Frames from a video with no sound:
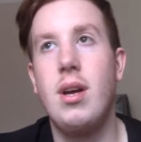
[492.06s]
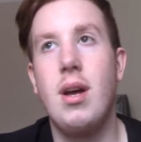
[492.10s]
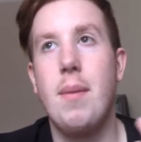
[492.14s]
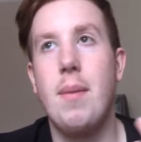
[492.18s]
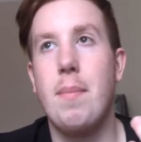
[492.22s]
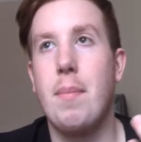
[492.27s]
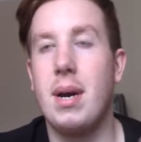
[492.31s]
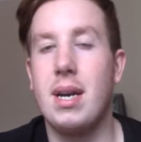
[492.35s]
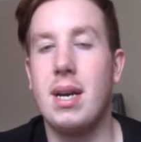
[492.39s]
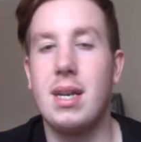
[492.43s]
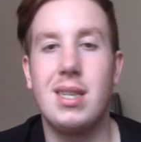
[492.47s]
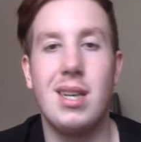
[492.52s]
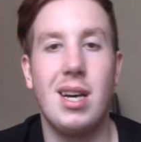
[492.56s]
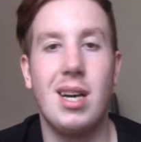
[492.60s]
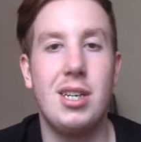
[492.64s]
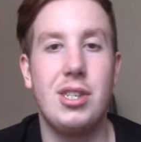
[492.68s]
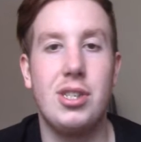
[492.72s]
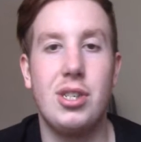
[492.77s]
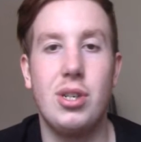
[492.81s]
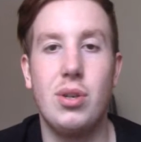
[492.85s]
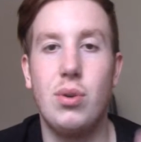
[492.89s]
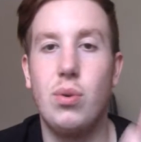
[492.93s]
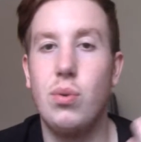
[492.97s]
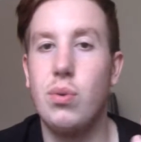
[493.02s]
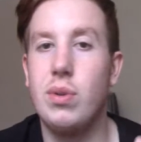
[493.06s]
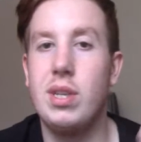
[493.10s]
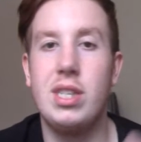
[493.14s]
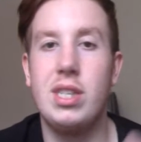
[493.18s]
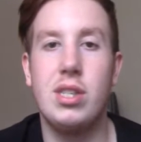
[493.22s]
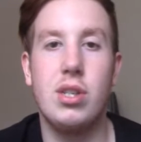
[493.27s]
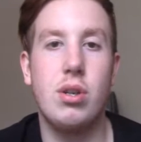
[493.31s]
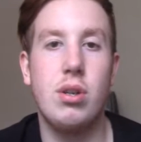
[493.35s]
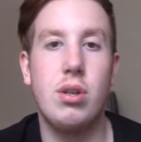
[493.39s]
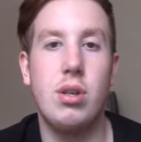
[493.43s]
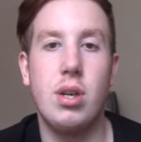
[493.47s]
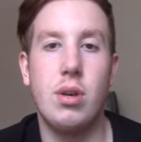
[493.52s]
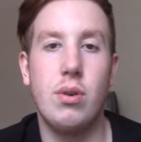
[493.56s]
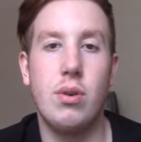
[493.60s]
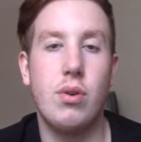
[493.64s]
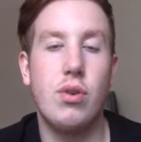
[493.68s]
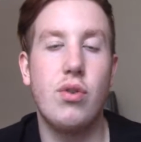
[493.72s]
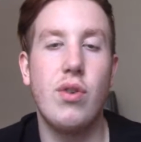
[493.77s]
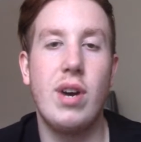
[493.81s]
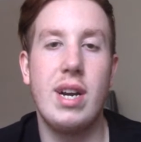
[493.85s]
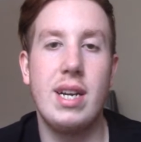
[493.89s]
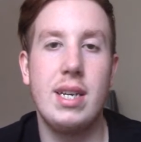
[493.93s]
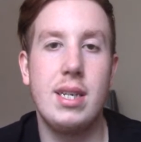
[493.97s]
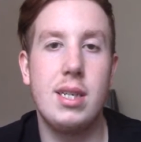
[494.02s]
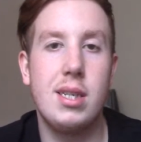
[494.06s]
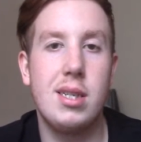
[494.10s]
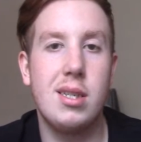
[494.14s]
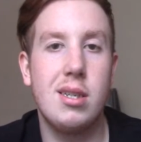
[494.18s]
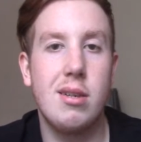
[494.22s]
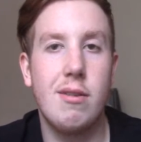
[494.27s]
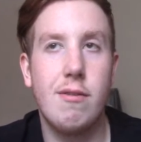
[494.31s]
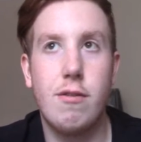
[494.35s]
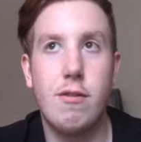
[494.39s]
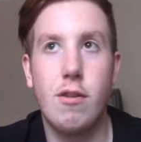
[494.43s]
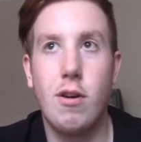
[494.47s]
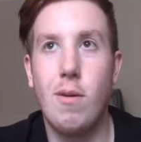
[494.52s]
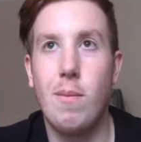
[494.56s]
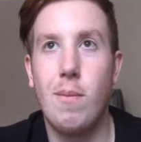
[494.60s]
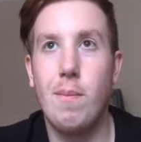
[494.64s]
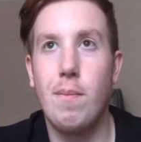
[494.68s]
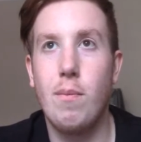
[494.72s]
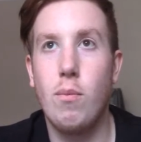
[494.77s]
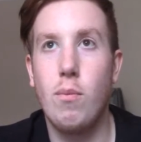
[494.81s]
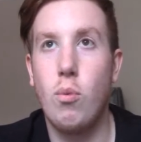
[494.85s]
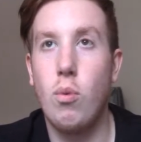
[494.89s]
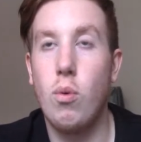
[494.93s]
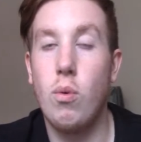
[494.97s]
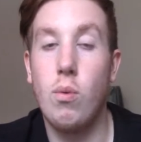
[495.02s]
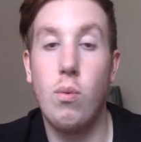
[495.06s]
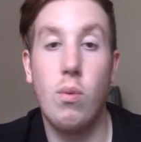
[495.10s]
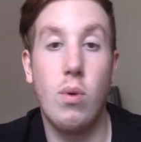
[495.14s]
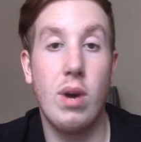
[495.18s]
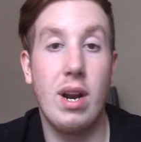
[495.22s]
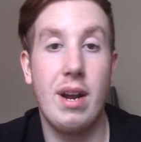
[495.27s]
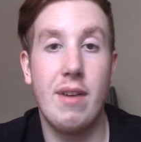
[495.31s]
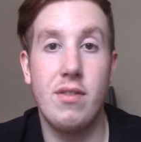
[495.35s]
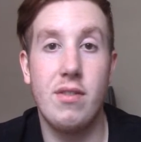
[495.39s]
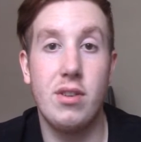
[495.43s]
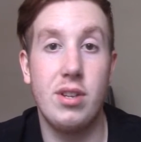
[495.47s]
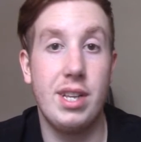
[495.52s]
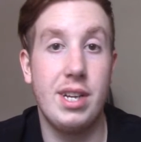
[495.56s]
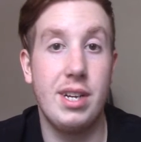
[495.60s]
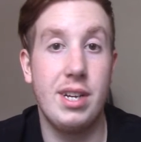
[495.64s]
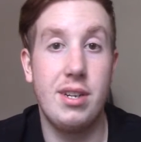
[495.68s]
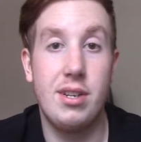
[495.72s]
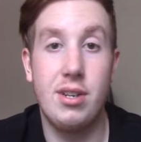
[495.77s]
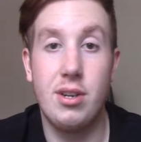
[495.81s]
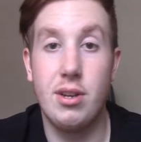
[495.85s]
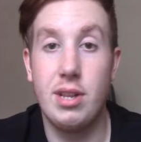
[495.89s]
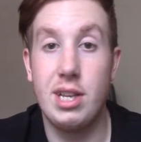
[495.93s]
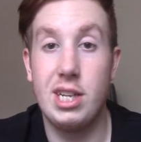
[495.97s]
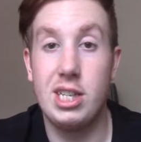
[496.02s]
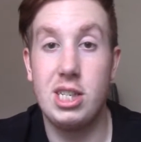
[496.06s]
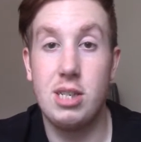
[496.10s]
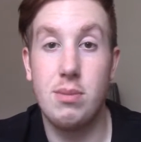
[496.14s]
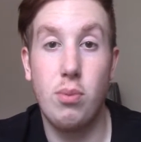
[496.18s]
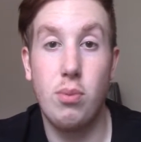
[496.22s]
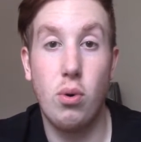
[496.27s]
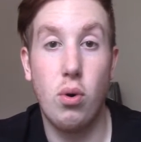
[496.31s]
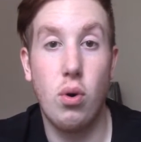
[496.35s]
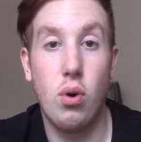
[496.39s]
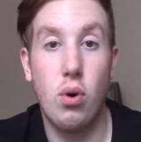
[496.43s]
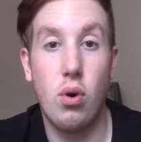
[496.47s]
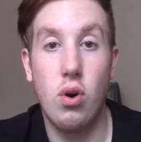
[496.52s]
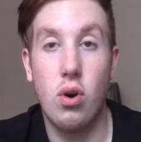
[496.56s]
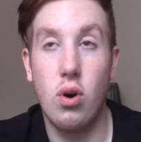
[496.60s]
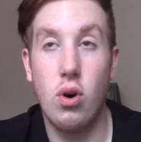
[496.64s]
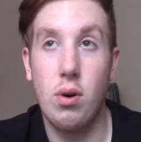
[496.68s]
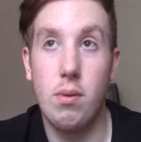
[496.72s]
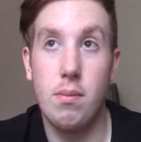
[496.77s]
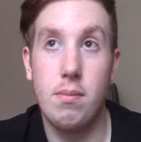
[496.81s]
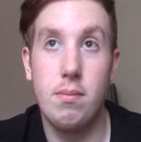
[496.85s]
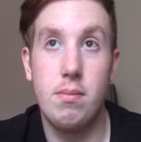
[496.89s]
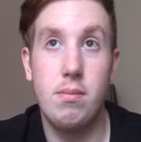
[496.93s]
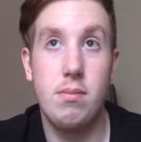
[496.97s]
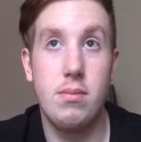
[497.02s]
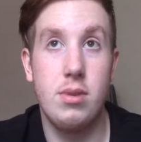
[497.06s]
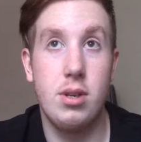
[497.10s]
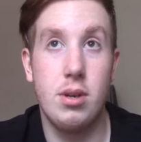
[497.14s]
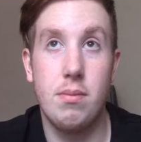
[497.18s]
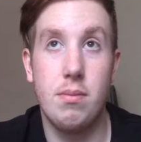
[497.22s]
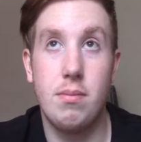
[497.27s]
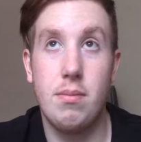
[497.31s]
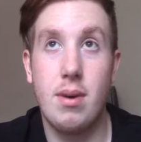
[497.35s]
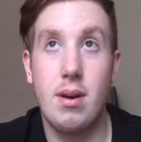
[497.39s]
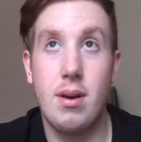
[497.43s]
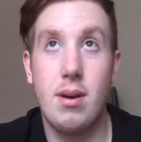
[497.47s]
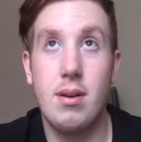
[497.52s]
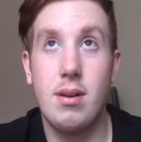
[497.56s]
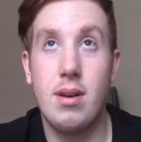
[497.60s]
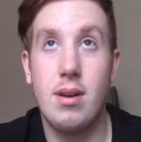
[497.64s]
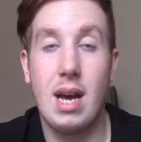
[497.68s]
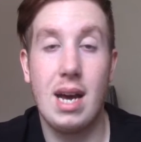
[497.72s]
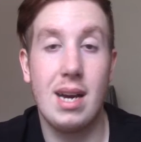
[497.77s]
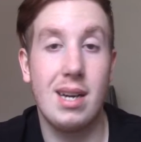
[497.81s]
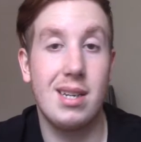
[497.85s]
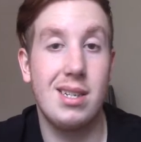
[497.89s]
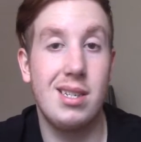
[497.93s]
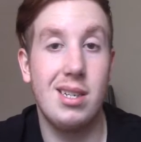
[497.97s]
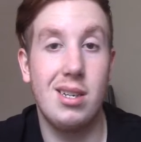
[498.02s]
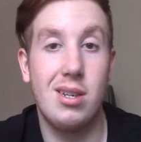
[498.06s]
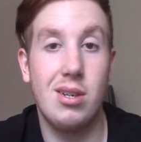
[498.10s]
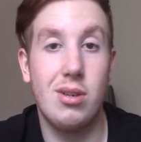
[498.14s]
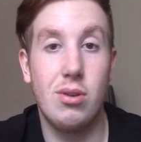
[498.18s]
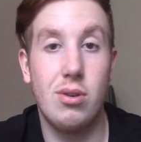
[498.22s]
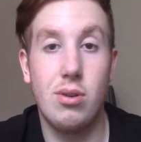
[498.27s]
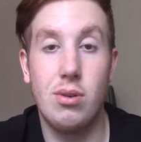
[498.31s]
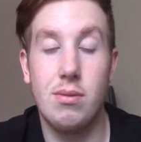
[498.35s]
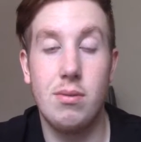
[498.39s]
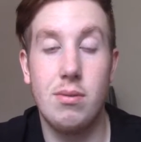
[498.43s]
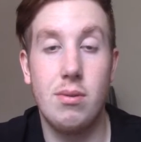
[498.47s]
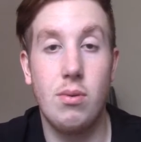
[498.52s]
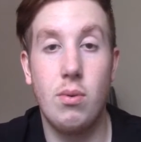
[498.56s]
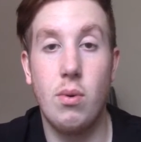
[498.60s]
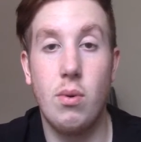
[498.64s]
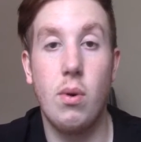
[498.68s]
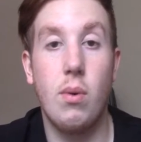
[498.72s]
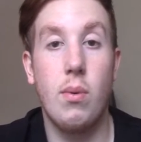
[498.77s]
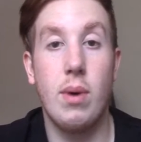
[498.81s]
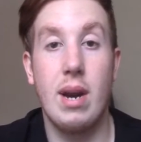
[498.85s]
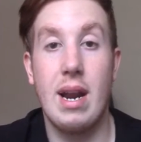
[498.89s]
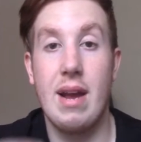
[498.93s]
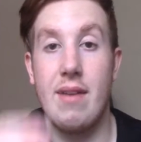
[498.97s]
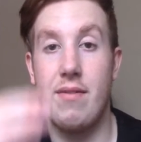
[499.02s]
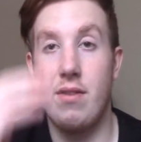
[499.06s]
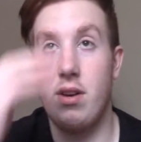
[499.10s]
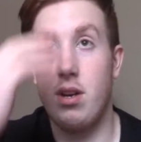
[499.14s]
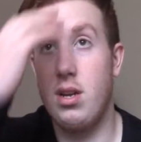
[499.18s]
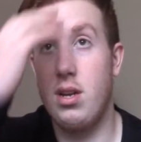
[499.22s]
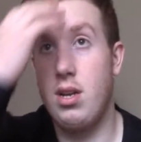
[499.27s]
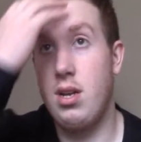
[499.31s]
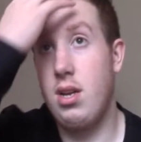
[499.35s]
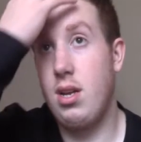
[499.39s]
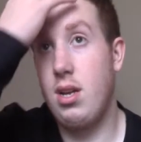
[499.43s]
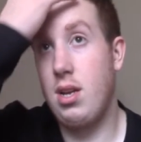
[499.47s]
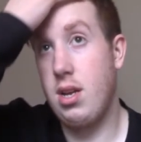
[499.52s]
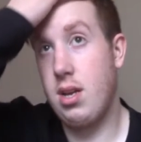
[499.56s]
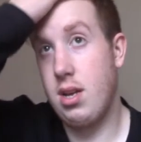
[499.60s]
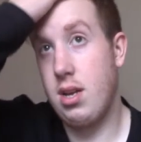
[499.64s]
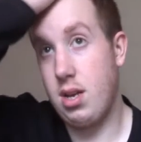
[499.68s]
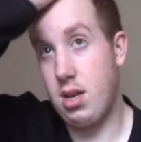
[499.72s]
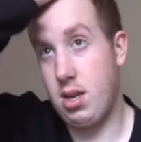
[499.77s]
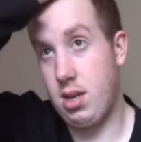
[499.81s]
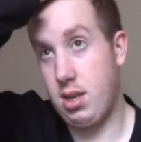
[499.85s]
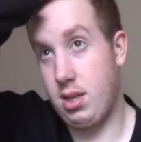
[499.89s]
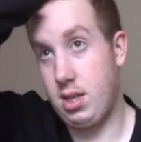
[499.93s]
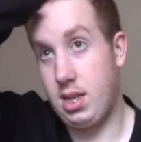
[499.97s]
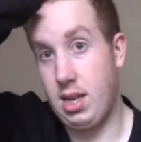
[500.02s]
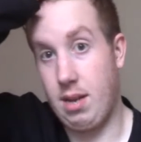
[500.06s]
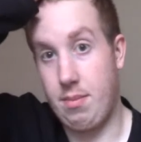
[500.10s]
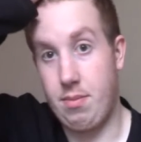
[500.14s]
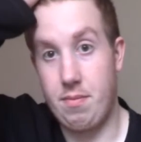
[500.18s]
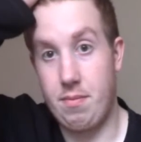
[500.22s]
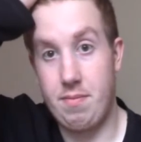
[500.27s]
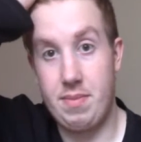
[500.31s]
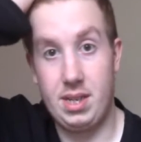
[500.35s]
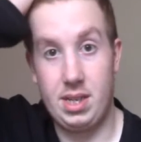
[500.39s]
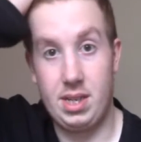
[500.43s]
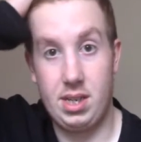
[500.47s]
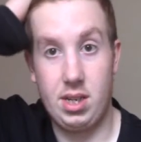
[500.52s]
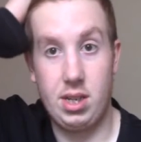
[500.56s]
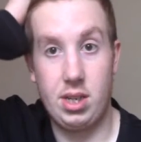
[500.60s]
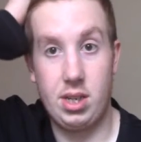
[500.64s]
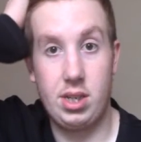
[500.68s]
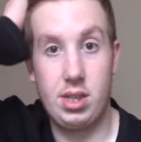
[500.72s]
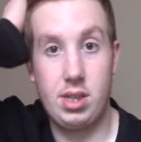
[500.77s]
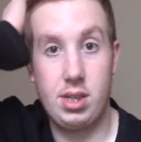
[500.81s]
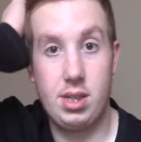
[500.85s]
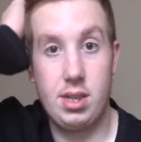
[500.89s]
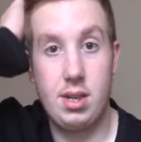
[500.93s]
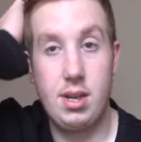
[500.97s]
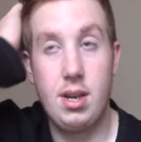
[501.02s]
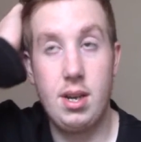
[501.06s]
Mike Tyson, all these, you know, greats from whatever their, you know, their sport or, you know, actor or whatever type of business.